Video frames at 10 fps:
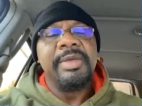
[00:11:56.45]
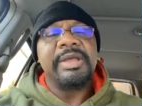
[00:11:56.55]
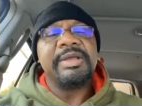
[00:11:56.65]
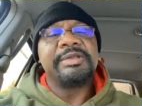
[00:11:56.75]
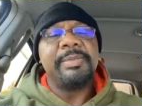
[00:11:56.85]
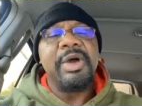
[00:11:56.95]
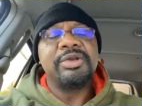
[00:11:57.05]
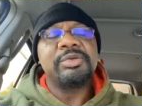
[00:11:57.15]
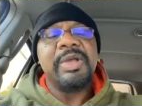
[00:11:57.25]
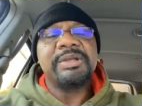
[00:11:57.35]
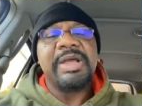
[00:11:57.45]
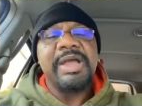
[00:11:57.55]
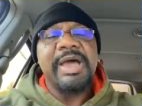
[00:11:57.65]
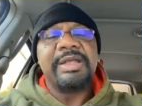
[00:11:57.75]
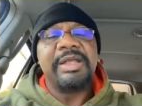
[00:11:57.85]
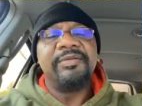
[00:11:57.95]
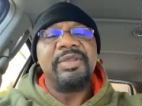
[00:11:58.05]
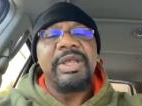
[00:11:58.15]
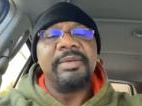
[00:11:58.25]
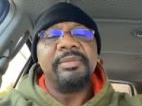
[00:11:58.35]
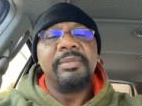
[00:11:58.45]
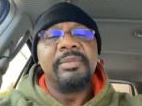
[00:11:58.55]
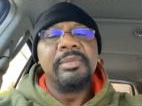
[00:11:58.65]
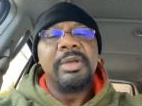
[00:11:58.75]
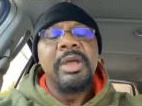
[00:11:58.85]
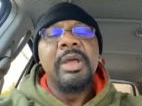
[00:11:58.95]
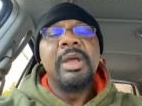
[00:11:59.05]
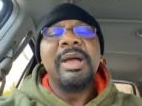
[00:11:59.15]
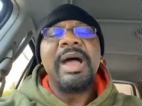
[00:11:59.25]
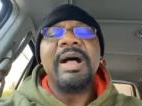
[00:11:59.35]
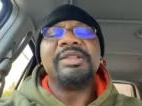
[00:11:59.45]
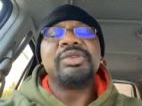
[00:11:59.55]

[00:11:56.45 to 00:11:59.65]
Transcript: because the punishment I got to give them, I